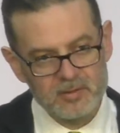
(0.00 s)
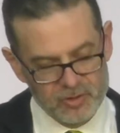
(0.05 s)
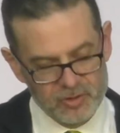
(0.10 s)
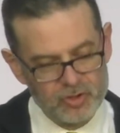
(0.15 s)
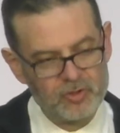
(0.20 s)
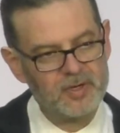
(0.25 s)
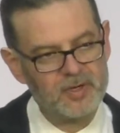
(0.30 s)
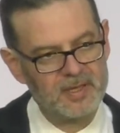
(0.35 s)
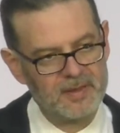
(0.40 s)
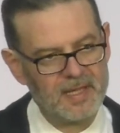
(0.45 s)

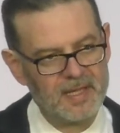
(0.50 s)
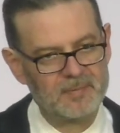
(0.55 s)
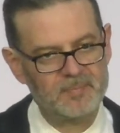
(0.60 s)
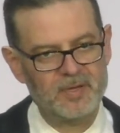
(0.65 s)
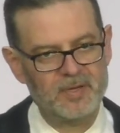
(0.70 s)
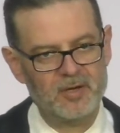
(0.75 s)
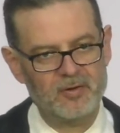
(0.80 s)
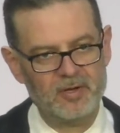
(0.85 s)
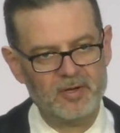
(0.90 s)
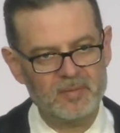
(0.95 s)
during that
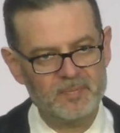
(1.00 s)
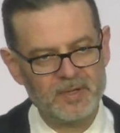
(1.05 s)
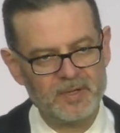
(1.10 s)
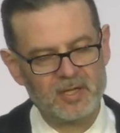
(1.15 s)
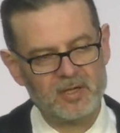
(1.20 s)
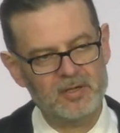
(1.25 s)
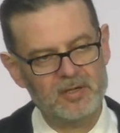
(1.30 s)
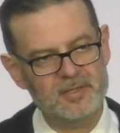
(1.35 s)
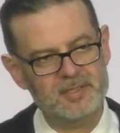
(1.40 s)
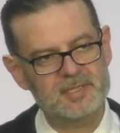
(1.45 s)
period,
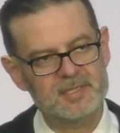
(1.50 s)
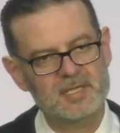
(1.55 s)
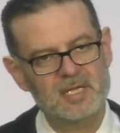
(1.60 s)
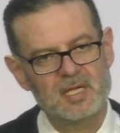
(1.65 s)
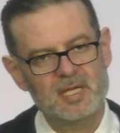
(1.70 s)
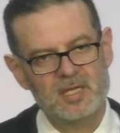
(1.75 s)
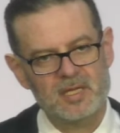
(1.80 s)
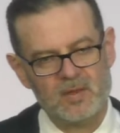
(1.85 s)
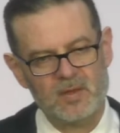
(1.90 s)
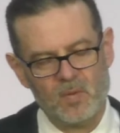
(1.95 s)
because
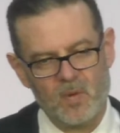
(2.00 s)
the